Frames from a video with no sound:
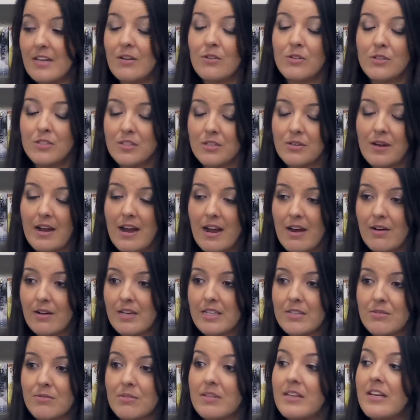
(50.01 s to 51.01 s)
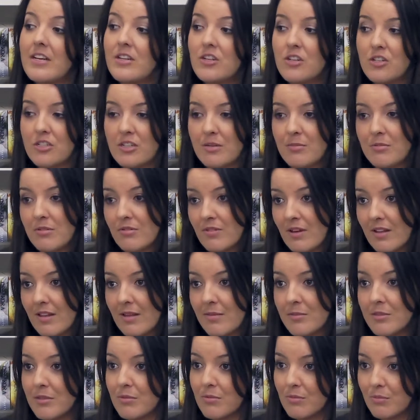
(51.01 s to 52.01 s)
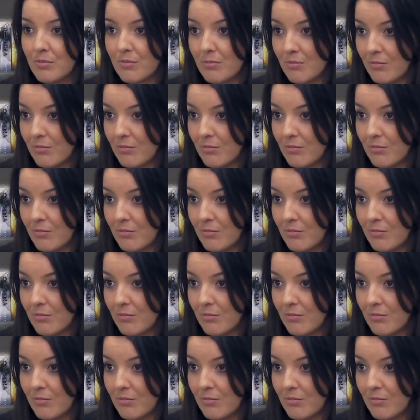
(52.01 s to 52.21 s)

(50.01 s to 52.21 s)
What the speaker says: and also how his relationship develops